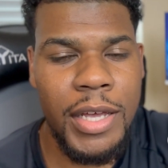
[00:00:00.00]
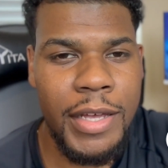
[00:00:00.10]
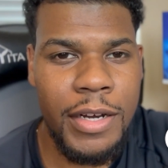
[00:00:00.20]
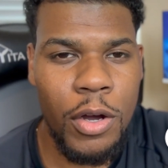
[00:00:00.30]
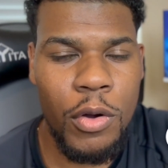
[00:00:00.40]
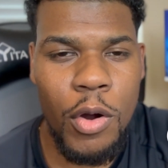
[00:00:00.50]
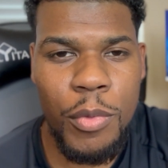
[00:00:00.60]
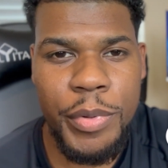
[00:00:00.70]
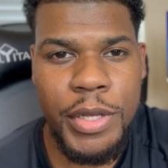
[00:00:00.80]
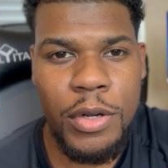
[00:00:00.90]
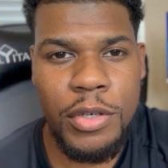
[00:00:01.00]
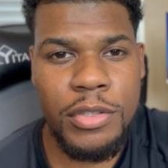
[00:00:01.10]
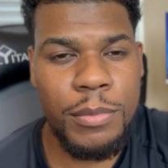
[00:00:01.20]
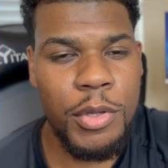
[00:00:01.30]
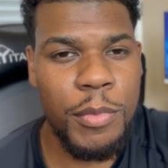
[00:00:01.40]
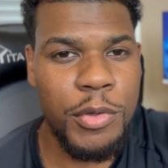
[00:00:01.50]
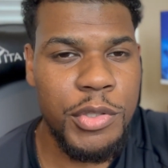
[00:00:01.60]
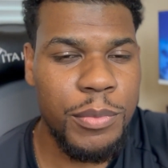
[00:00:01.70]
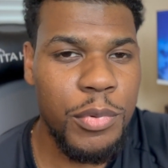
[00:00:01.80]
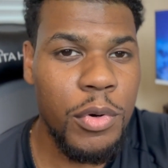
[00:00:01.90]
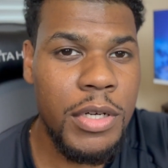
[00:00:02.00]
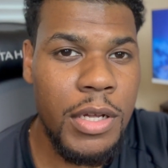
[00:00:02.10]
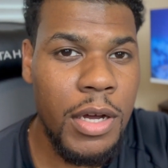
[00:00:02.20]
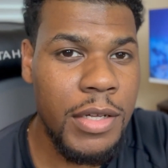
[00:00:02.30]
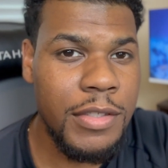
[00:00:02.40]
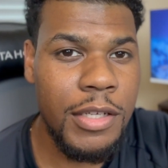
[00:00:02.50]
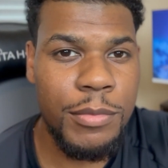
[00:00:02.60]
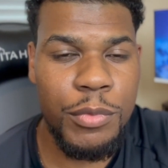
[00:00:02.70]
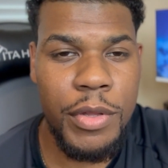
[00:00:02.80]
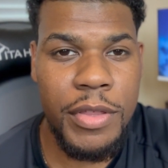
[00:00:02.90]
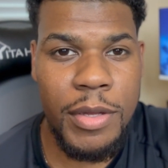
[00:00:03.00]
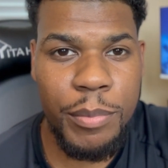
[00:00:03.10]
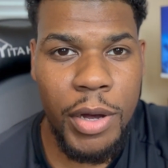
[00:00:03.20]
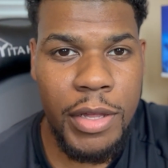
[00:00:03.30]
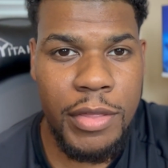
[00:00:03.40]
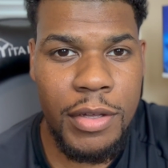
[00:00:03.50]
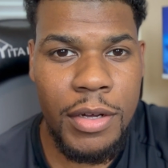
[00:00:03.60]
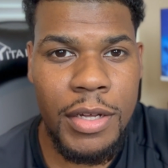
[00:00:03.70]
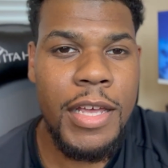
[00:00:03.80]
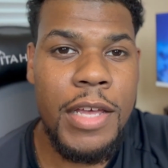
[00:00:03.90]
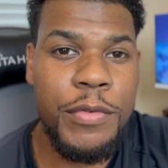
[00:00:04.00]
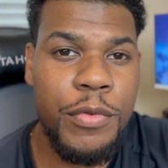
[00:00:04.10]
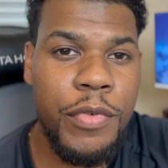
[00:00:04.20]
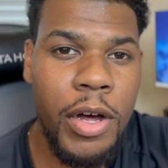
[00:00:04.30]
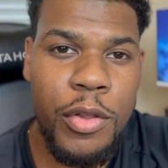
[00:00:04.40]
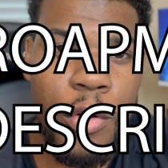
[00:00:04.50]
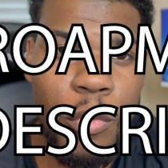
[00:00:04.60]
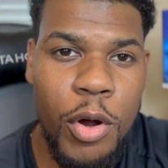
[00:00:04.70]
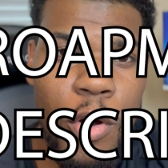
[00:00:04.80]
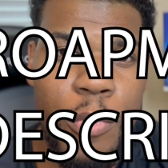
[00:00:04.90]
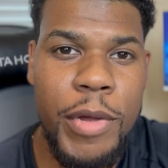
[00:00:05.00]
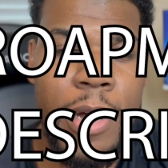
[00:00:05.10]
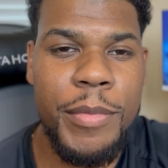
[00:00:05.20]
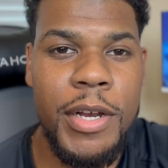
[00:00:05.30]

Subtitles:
and OOP are some of the most important concepts within Python. If you follow the roadmap that